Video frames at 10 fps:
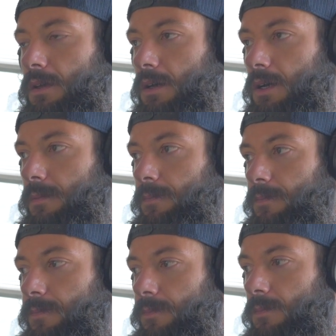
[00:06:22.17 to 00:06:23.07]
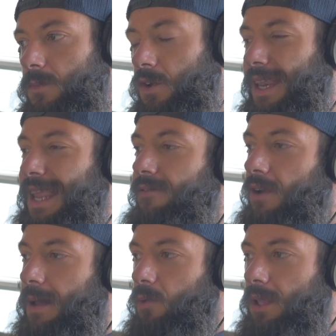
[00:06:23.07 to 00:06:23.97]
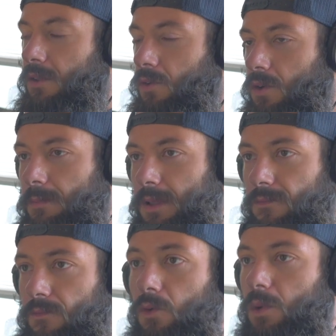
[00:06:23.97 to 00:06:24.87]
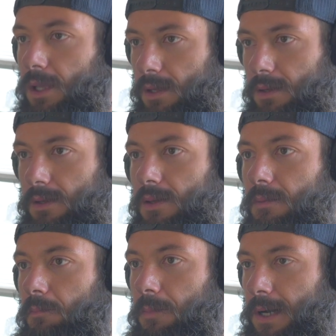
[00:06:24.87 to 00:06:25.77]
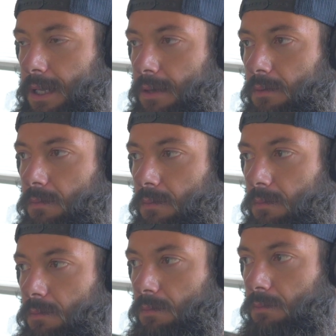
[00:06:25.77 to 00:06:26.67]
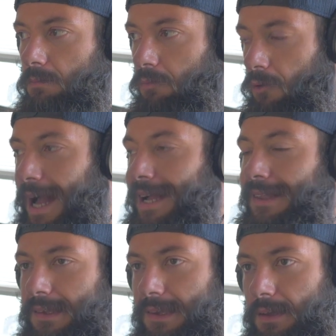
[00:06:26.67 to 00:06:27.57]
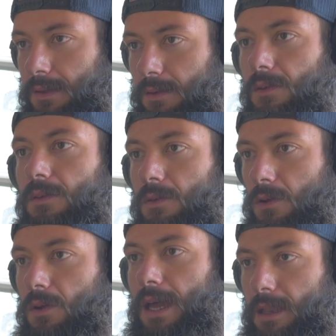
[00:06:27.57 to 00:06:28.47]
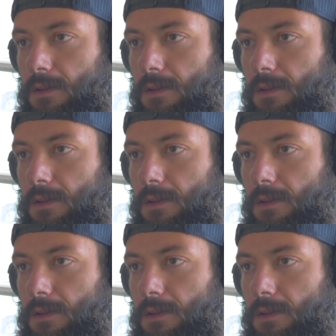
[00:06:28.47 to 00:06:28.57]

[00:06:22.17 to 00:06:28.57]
So you can never emulate tournament fully, but practicing you can.